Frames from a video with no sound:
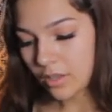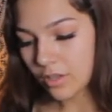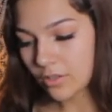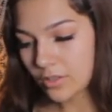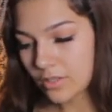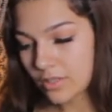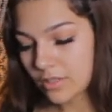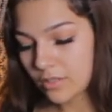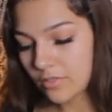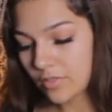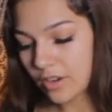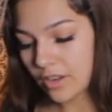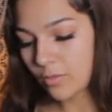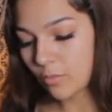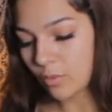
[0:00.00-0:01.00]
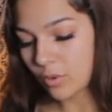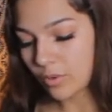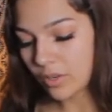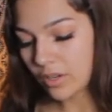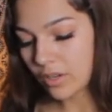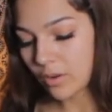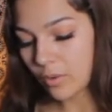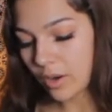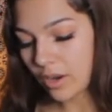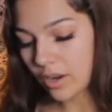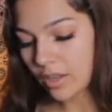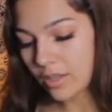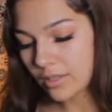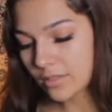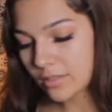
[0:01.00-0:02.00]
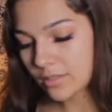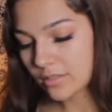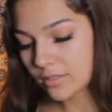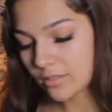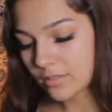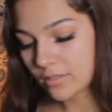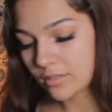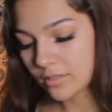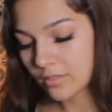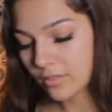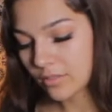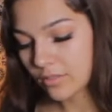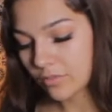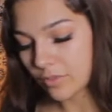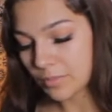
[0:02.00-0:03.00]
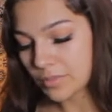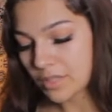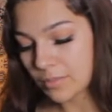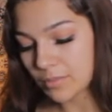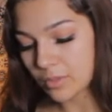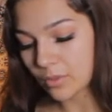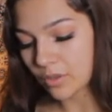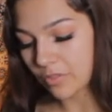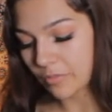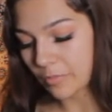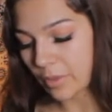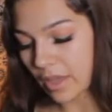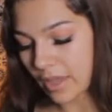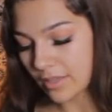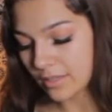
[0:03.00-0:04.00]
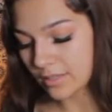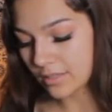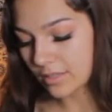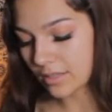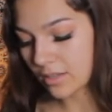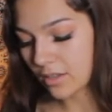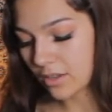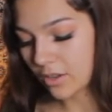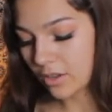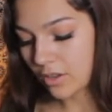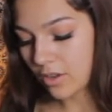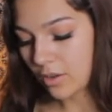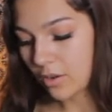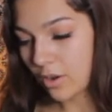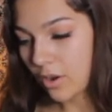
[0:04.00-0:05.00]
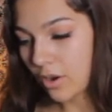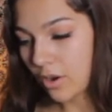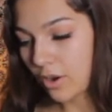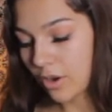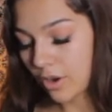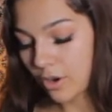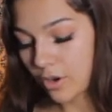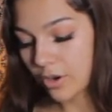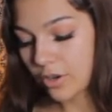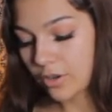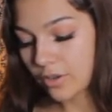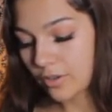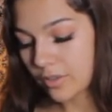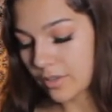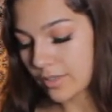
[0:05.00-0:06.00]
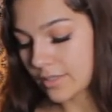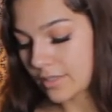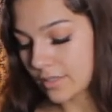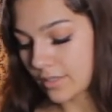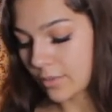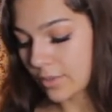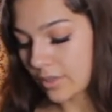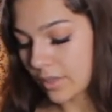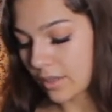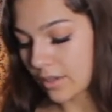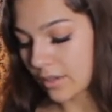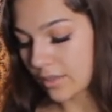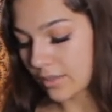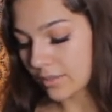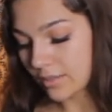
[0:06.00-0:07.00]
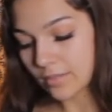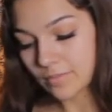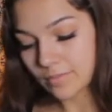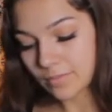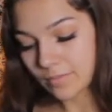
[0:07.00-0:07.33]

You're still very wounded, Aquarius, from some sort of past hurt. Let's see what that is.